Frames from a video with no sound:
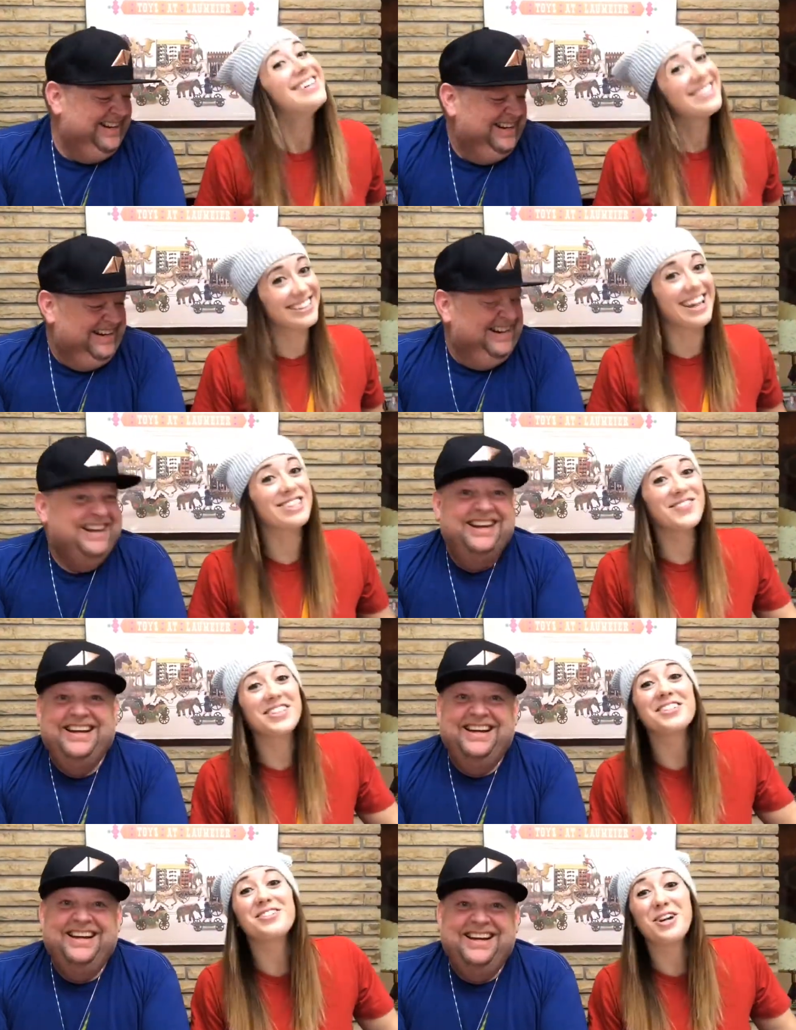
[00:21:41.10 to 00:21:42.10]
Speaker 1: so that's
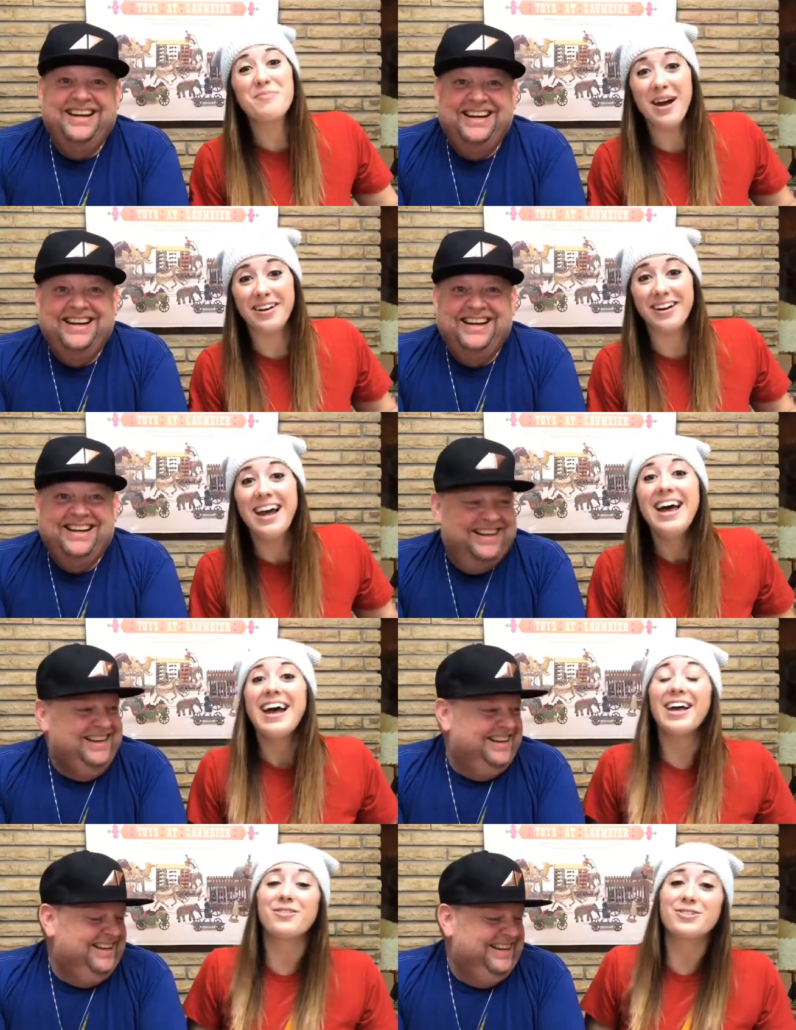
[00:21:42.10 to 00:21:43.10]
Mr. Joe Penner.
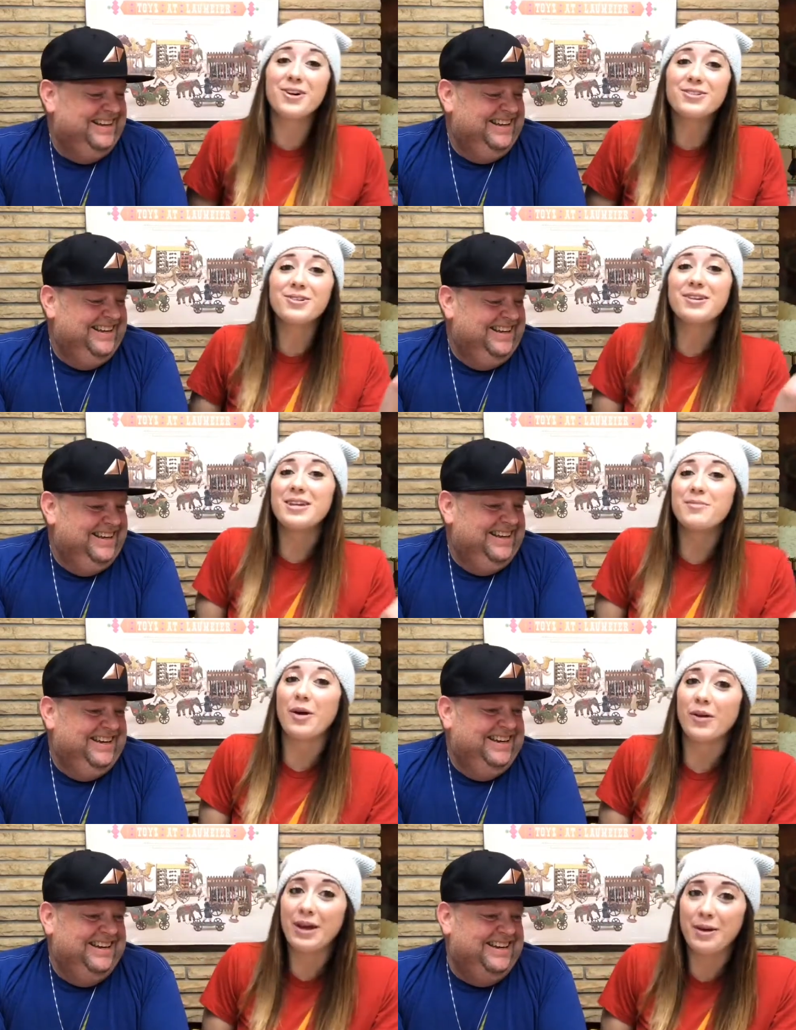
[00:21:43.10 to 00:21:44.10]
And what's also neat
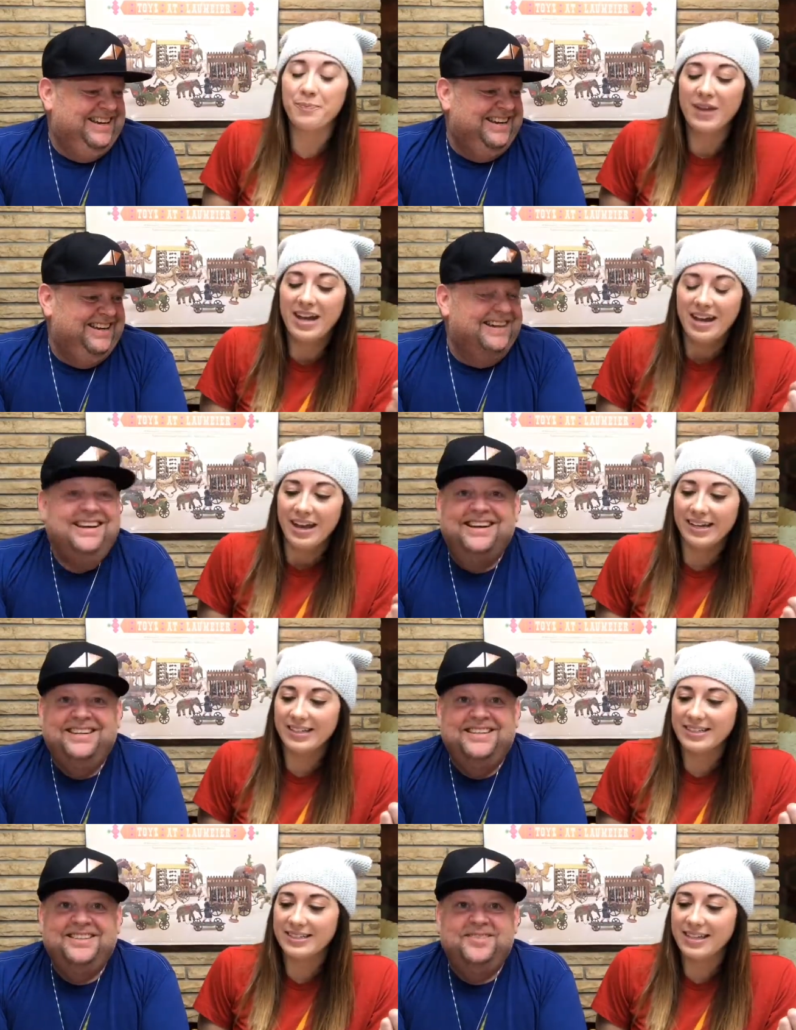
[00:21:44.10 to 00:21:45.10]
about him
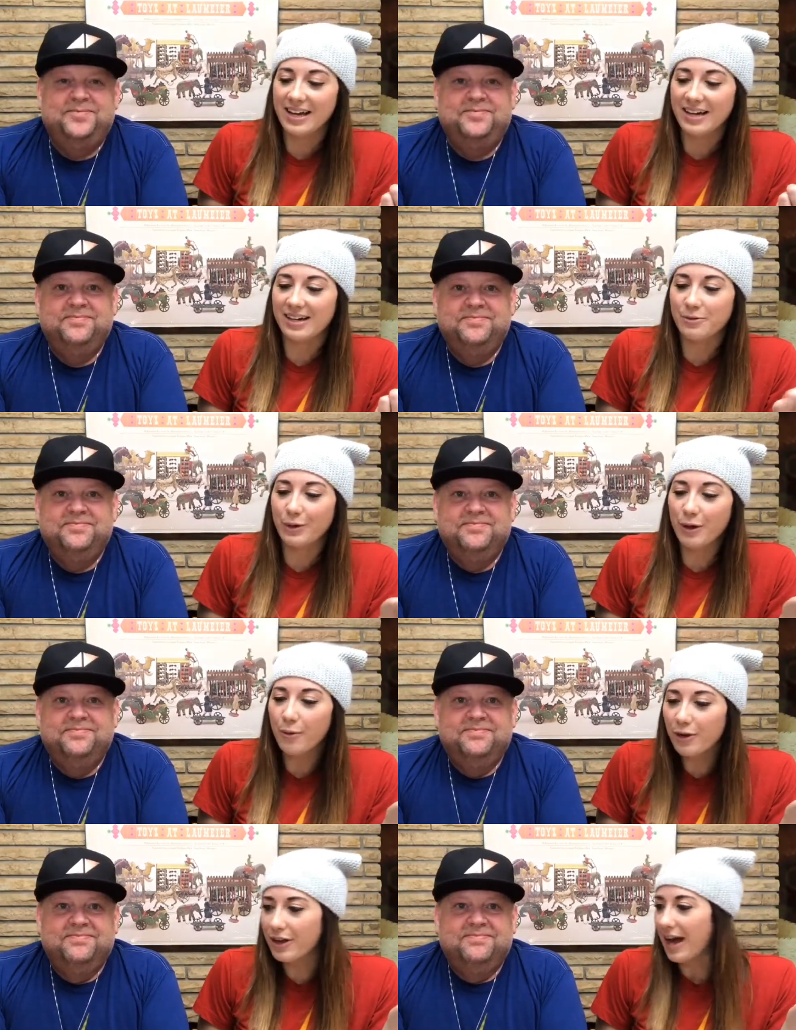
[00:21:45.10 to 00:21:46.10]
is uh, we don't
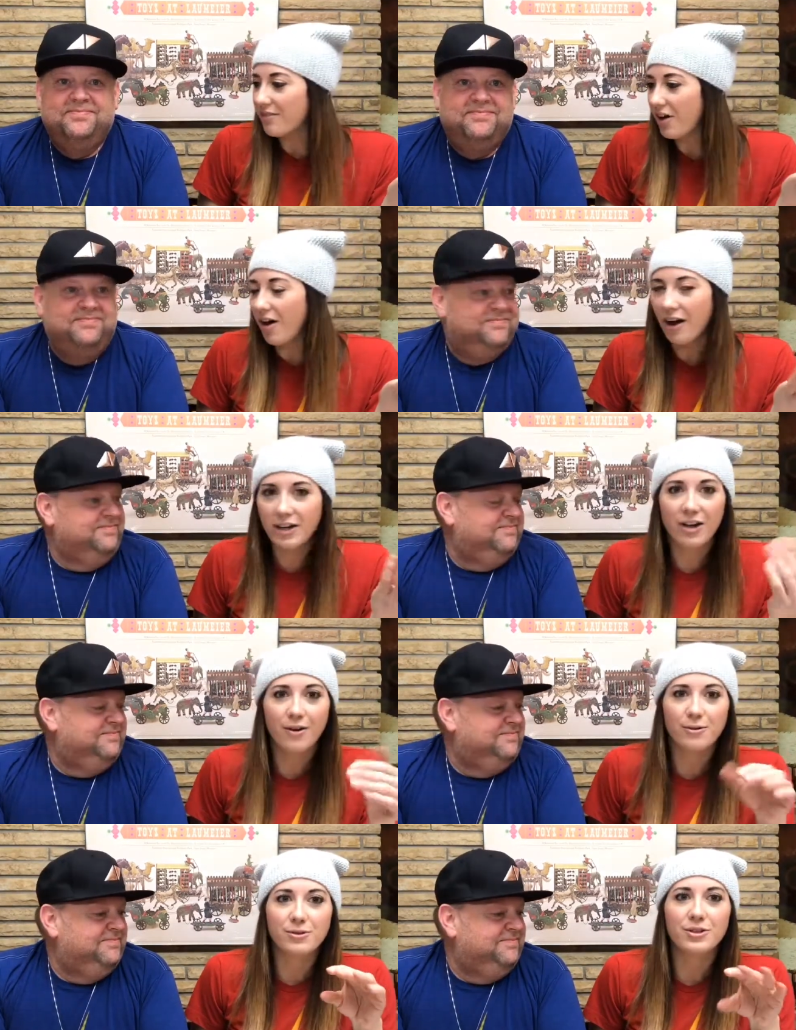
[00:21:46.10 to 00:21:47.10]
really have the
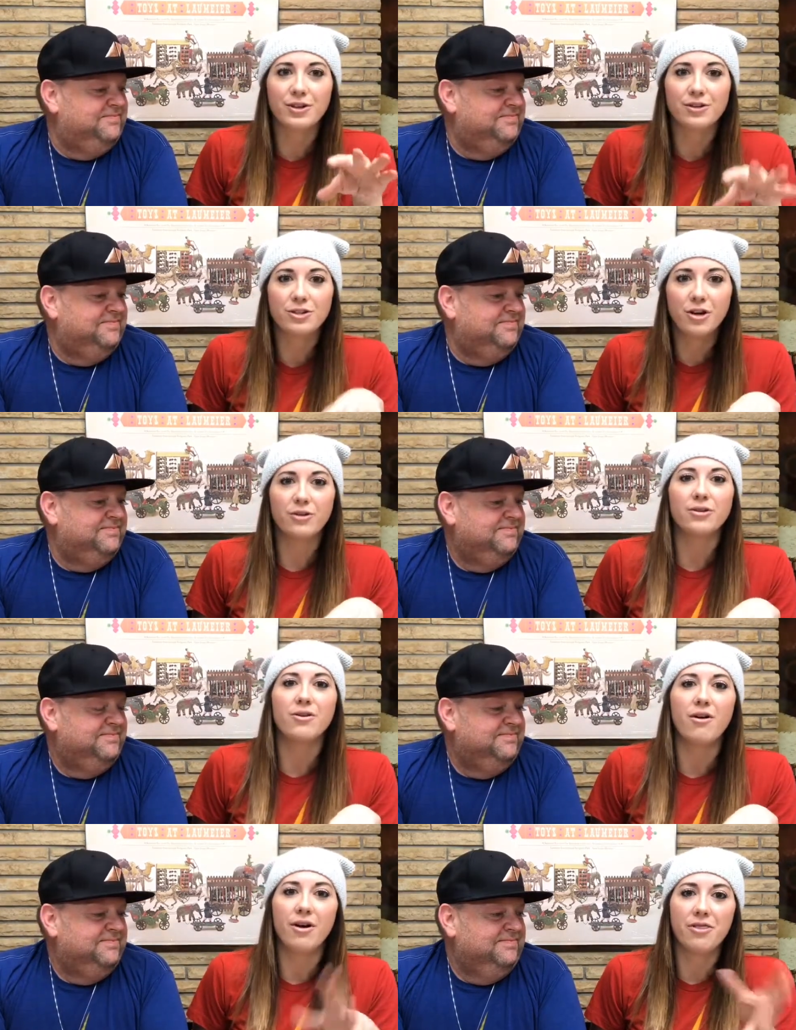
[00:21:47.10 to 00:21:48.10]
audio to show
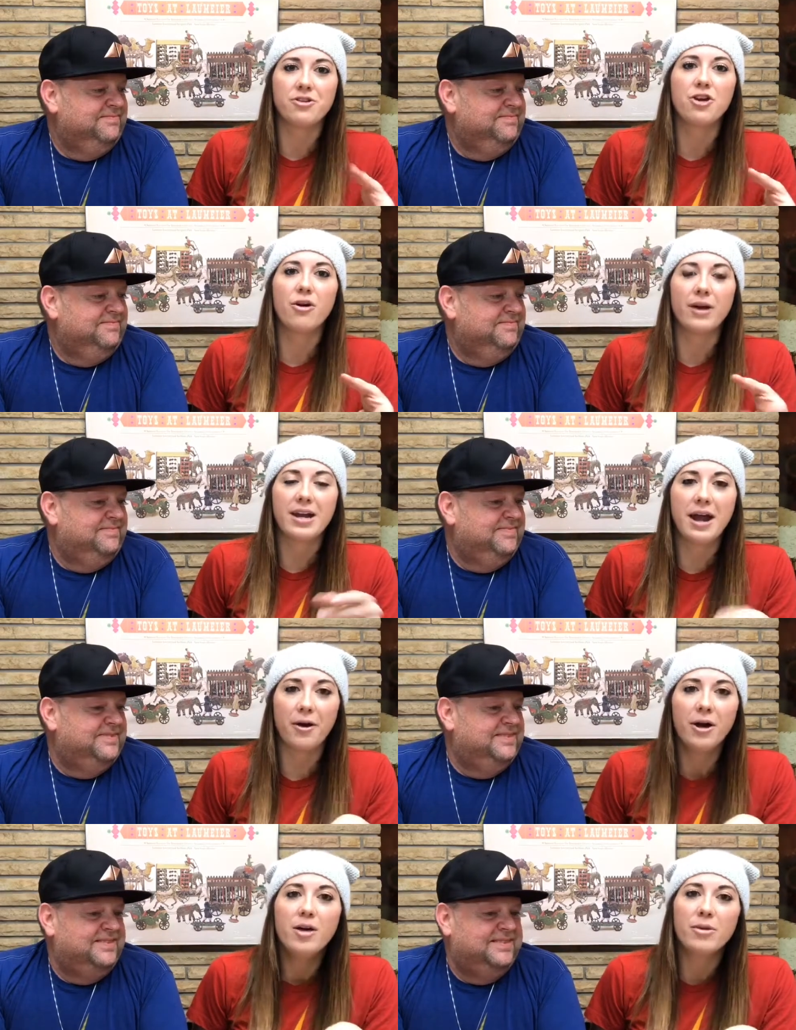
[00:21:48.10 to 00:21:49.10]
you on the show right
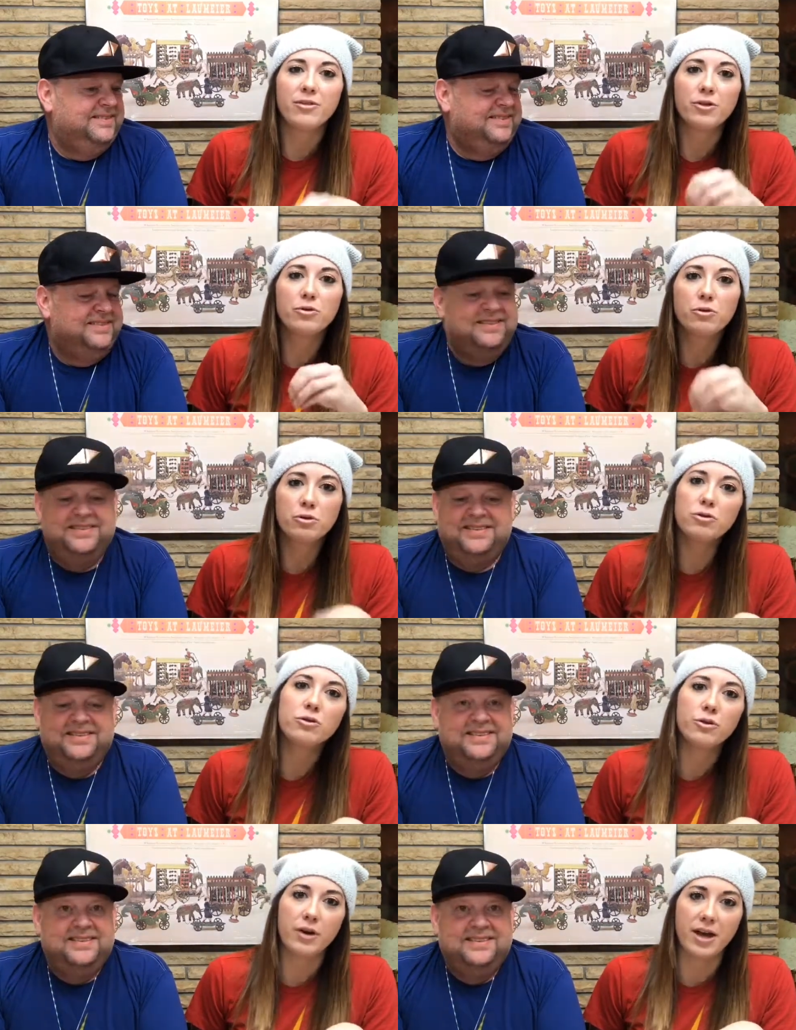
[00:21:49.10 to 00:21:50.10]
now. But if you
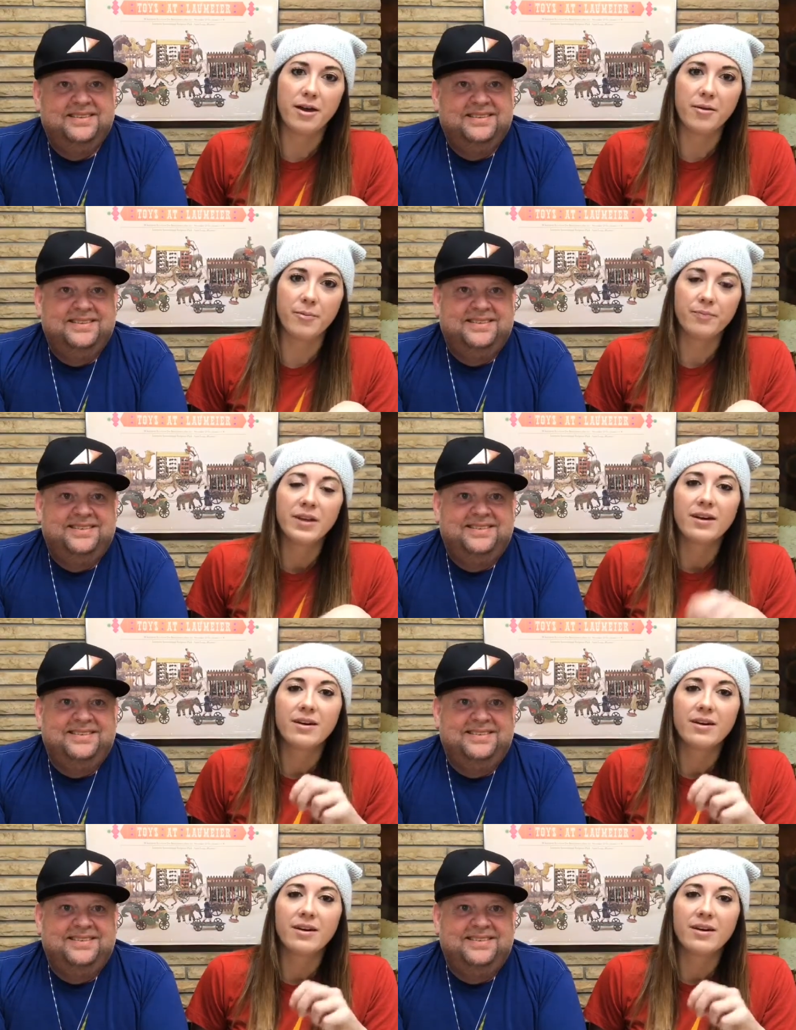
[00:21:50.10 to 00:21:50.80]
Google him,